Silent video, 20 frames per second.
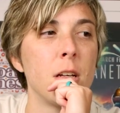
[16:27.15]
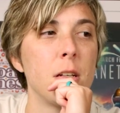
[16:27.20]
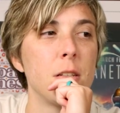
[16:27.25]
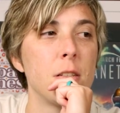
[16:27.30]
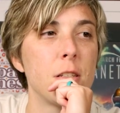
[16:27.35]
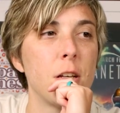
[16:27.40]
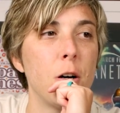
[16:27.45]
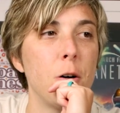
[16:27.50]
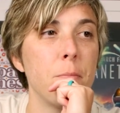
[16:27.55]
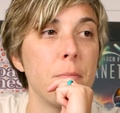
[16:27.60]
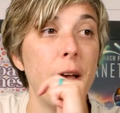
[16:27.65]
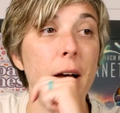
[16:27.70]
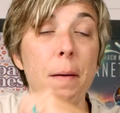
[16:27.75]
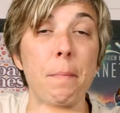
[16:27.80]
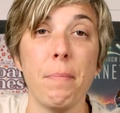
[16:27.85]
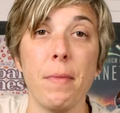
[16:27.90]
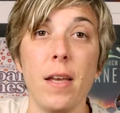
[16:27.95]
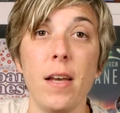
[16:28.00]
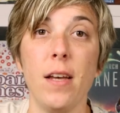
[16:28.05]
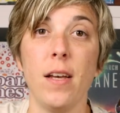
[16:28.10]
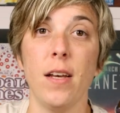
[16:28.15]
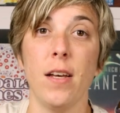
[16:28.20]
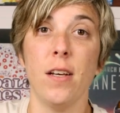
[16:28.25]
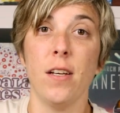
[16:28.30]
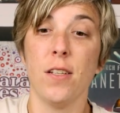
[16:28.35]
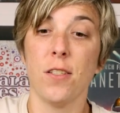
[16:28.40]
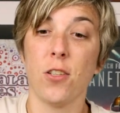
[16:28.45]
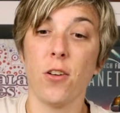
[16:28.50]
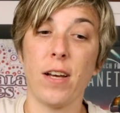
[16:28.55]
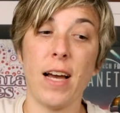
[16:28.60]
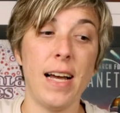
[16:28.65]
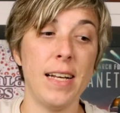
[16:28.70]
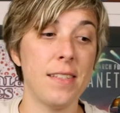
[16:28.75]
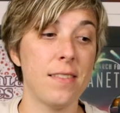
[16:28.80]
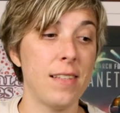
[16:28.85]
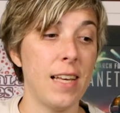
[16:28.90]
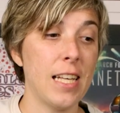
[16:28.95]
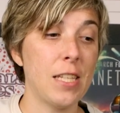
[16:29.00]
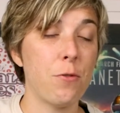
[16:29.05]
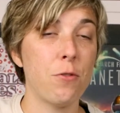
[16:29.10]
So yeah. So guys,
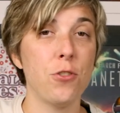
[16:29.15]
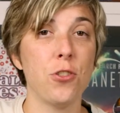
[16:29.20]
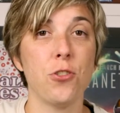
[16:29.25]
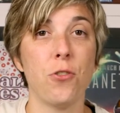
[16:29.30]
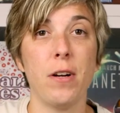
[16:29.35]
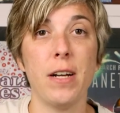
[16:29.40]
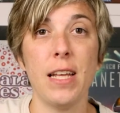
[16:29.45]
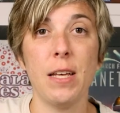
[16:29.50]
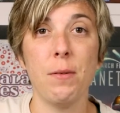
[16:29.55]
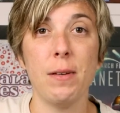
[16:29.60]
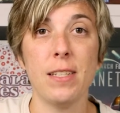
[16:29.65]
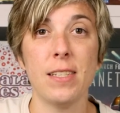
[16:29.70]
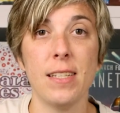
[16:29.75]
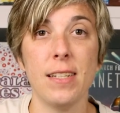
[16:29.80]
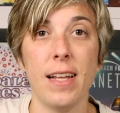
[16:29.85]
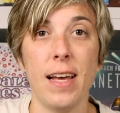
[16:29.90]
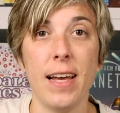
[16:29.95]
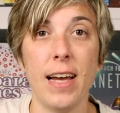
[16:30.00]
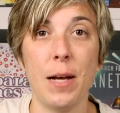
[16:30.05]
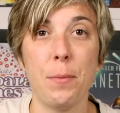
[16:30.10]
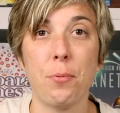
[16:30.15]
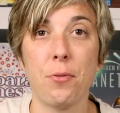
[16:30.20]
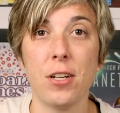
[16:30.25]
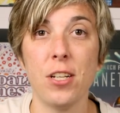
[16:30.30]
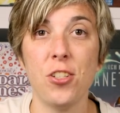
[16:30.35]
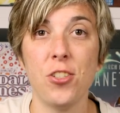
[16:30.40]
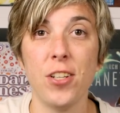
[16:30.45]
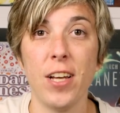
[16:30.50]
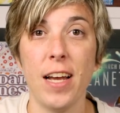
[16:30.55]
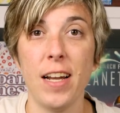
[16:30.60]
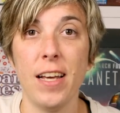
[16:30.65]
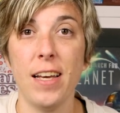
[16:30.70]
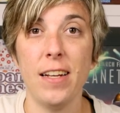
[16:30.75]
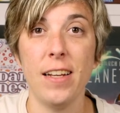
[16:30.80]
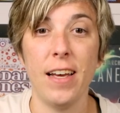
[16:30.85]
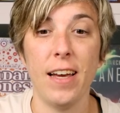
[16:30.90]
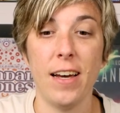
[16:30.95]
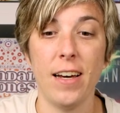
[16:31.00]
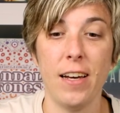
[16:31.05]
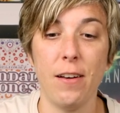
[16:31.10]
thanks for joining me today. I appreciate it.
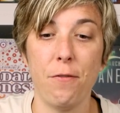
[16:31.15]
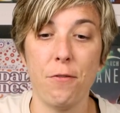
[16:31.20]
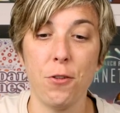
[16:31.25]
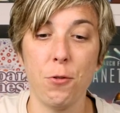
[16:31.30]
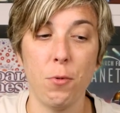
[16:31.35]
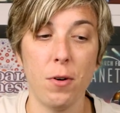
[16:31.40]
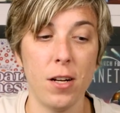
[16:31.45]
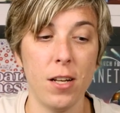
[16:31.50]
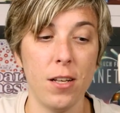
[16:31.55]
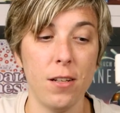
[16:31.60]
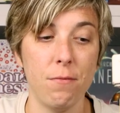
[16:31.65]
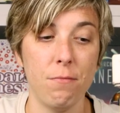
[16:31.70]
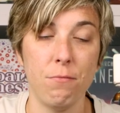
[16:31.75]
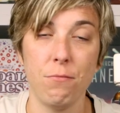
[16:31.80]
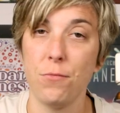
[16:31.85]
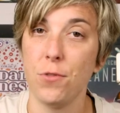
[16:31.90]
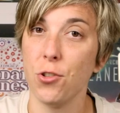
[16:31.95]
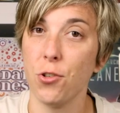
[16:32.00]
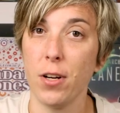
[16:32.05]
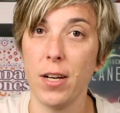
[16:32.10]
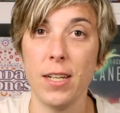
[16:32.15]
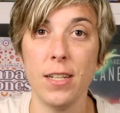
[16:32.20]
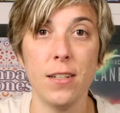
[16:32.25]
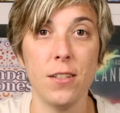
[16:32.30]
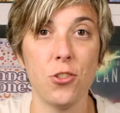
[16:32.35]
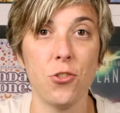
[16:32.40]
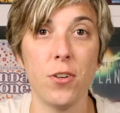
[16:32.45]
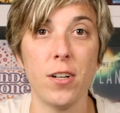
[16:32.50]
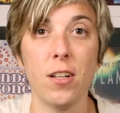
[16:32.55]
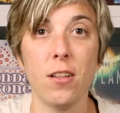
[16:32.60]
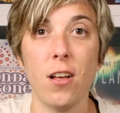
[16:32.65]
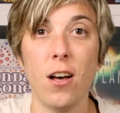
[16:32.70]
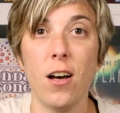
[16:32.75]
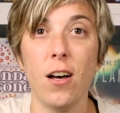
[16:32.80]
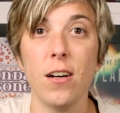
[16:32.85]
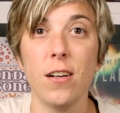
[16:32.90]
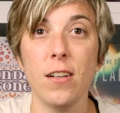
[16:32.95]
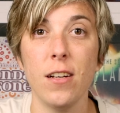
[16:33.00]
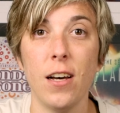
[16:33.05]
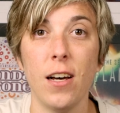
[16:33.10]
If you want to join
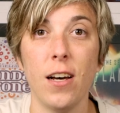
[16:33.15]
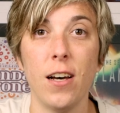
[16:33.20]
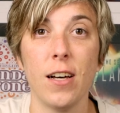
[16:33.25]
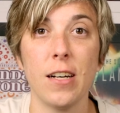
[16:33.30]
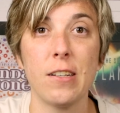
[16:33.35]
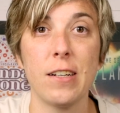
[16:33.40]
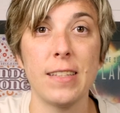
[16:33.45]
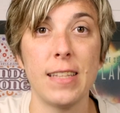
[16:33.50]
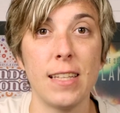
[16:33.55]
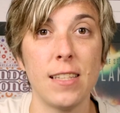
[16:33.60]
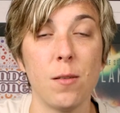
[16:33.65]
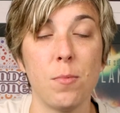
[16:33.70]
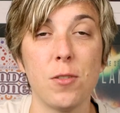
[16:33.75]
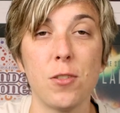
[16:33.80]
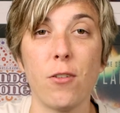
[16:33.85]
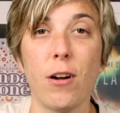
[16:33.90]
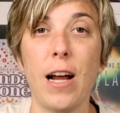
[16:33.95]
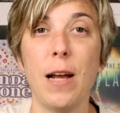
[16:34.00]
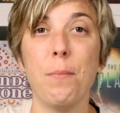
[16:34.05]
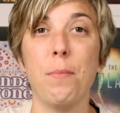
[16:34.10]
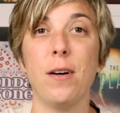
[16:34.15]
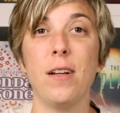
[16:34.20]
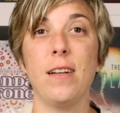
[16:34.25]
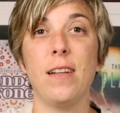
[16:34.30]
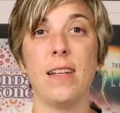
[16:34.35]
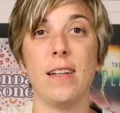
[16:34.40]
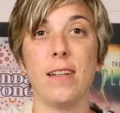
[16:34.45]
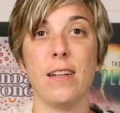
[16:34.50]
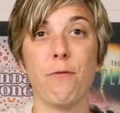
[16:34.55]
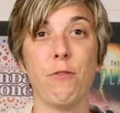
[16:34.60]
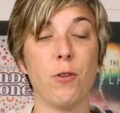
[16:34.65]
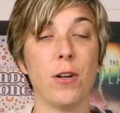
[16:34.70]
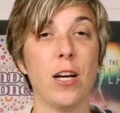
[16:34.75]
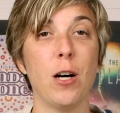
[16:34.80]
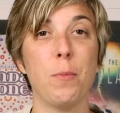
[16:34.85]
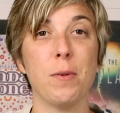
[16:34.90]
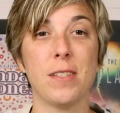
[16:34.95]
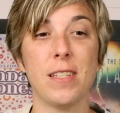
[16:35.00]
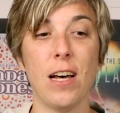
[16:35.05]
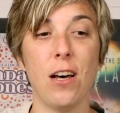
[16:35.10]
along, click that subscribe button, and if you want to
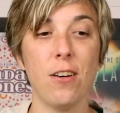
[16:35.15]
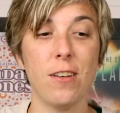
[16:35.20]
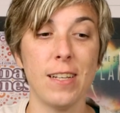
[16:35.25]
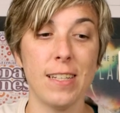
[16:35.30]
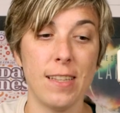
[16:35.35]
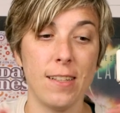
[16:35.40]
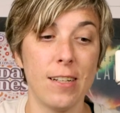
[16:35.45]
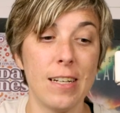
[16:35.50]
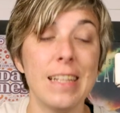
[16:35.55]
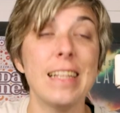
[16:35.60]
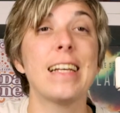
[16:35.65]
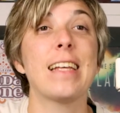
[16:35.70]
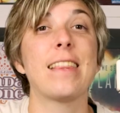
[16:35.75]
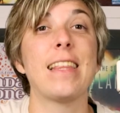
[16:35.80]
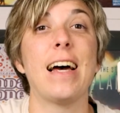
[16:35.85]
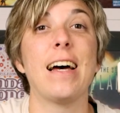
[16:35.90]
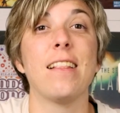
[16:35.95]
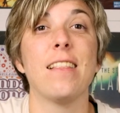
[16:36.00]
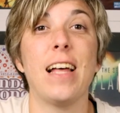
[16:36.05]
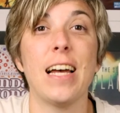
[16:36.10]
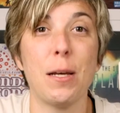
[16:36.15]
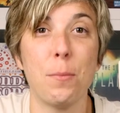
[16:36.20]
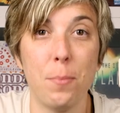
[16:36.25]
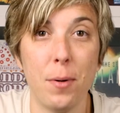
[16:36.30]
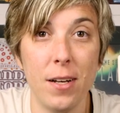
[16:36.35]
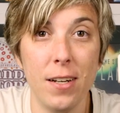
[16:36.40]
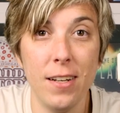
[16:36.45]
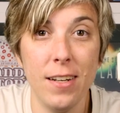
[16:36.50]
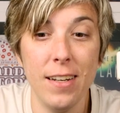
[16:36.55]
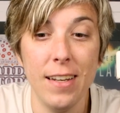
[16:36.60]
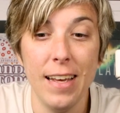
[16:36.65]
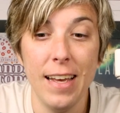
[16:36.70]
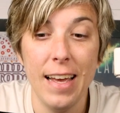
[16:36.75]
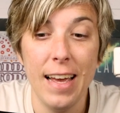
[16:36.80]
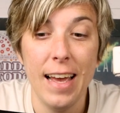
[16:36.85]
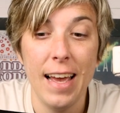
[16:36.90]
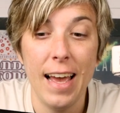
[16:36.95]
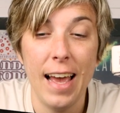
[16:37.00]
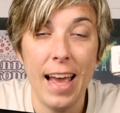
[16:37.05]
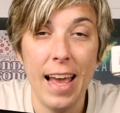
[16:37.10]
help us out, click that like button.
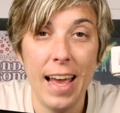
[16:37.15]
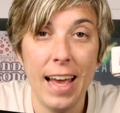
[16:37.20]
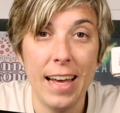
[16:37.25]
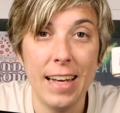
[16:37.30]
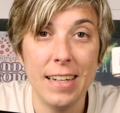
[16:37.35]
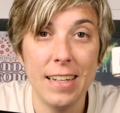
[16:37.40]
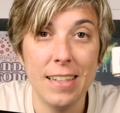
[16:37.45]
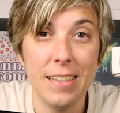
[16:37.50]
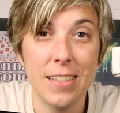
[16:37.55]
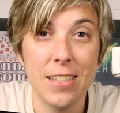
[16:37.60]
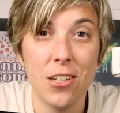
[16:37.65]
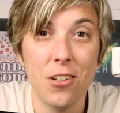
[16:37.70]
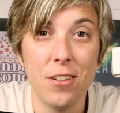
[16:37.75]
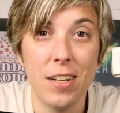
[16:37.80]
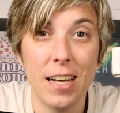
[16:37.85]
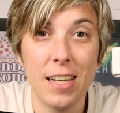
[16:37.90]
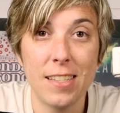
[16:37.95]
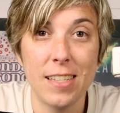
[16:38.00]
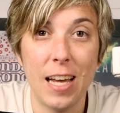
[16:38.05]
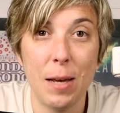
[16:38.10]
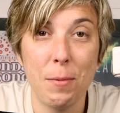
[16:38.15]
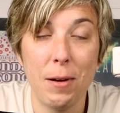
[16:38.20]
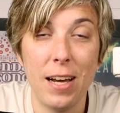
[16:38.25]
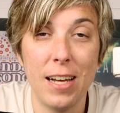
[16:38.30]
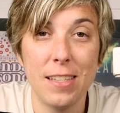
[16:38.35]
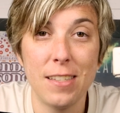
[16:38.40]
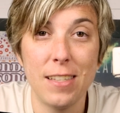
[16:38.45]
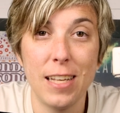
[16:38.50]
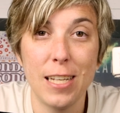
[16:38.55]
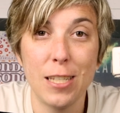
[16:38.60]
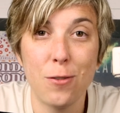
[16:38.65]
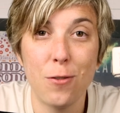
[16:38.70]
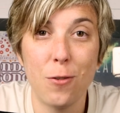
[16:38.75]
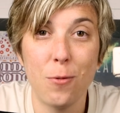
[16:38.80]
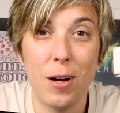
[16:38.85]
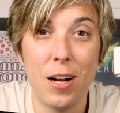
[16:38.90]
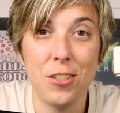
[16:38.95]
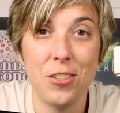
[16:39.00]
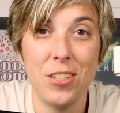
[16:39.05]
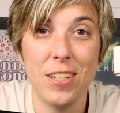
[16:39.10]
And until next time, guys, thanks for
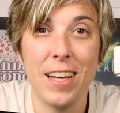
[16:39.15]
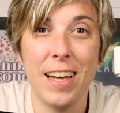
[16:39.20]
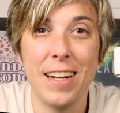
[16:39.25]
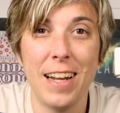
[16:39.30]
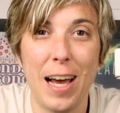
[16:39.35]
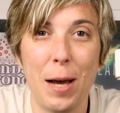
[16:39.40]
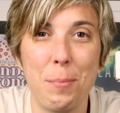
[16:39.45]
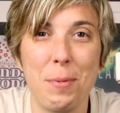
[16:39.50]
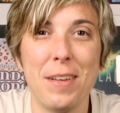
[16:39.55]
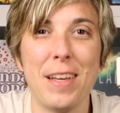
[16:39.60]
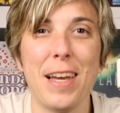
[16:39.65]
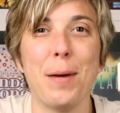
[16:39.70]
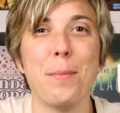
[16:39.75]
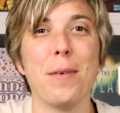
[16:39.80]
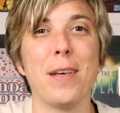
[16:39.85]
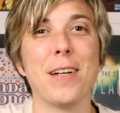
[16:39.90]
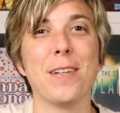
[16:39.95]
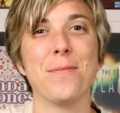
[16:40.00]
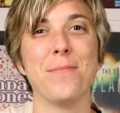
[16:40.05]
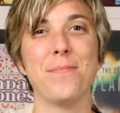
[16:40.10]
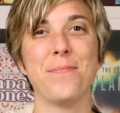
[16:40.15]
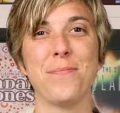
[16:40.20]
watching and happy gaming.